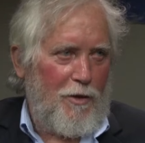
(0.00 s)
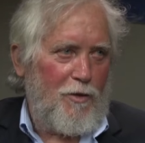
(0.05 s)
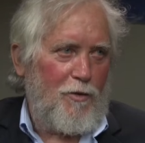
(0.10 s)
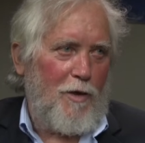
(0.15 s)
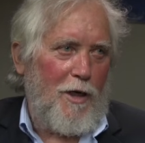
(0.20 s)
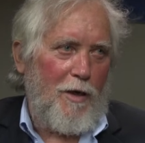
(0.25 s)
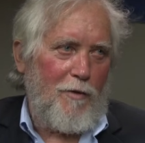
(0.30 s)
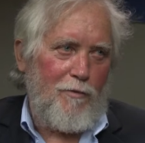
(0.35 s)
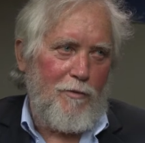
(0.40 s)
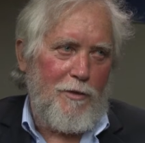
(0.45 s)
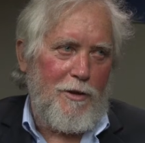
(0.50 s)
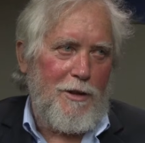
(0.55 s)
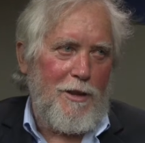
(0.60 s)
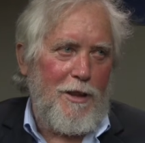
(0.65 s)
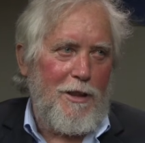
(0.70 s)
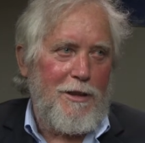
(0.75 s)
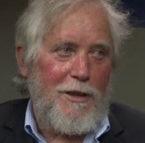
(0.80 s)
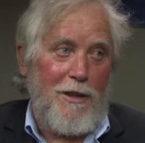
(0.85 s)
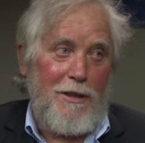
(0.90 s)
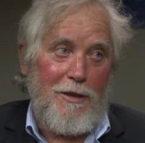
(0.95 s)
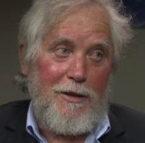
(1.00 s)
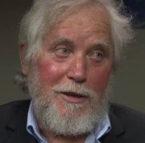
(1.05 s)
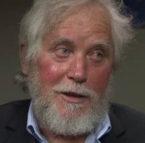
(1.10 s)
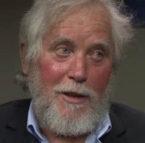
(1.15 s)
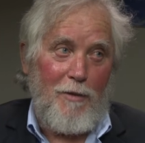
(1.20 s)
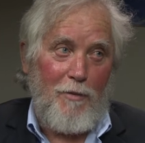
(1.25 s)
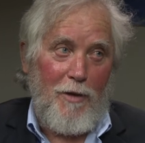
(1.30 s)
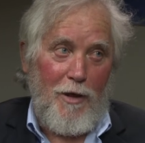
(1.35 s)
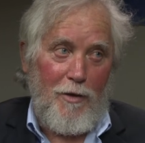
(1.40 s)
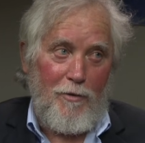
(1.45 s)
So I would say then
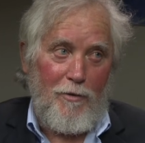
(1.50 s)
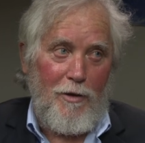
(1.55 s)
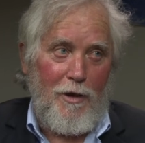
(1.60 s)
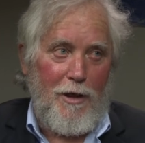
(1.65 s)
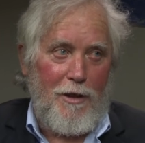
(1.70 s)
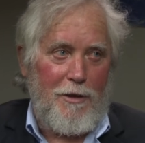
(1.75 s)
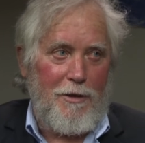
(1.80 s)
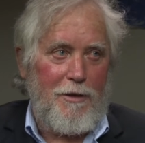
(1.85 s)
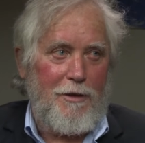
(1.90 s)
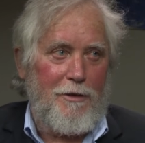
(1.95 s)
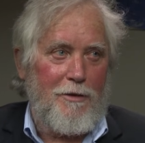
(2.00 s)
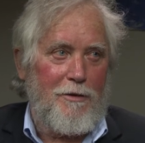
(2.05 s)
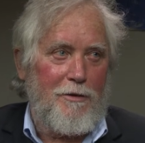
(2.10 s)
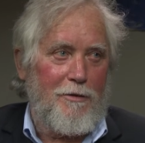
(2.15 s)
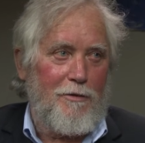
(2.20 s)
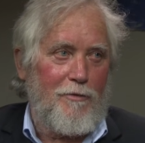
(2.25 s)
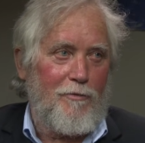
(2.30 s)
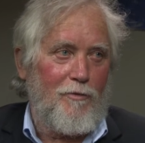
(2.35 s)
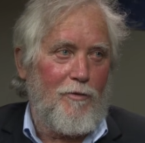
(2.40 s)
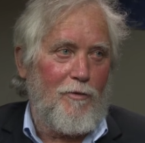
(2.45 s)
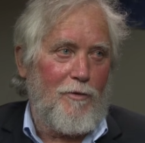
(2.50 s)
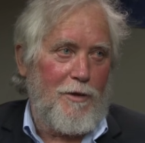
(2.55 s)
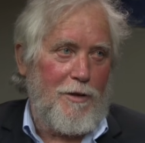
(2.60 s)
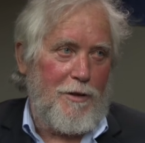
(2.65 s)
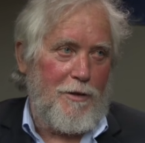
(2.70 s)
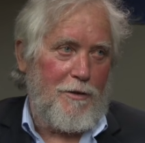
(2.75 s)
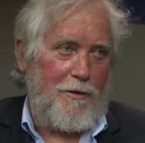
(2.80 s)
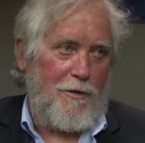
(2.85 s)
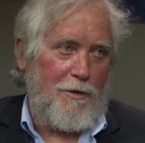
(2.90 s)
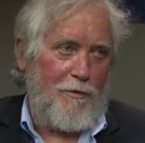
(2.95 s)
some arrogance
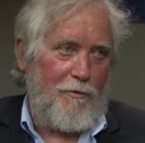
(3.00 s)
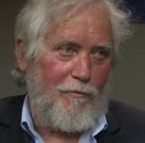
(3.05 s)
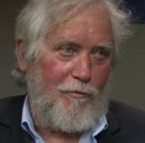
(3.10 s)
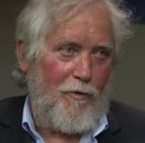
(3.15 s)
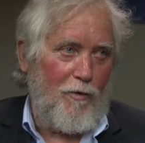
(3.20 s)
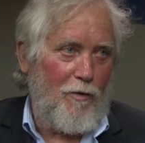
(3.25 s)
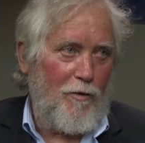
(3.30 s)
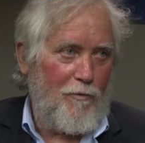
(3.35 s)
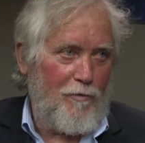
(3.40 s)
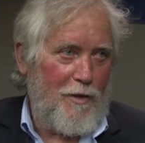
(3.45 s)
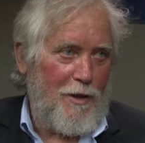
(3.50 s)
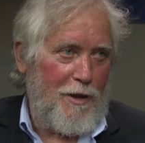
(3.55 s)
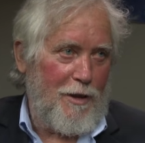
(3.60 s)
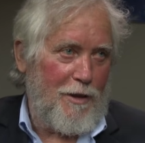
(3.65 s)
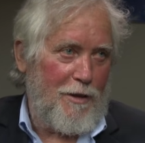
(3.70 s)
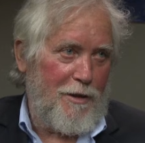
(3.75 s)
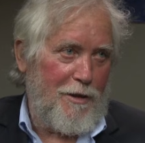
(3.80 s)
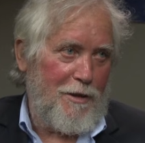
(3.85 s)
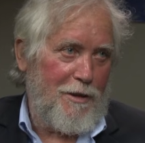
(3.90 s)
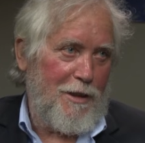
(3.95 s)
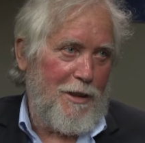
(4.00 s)
was involved in it.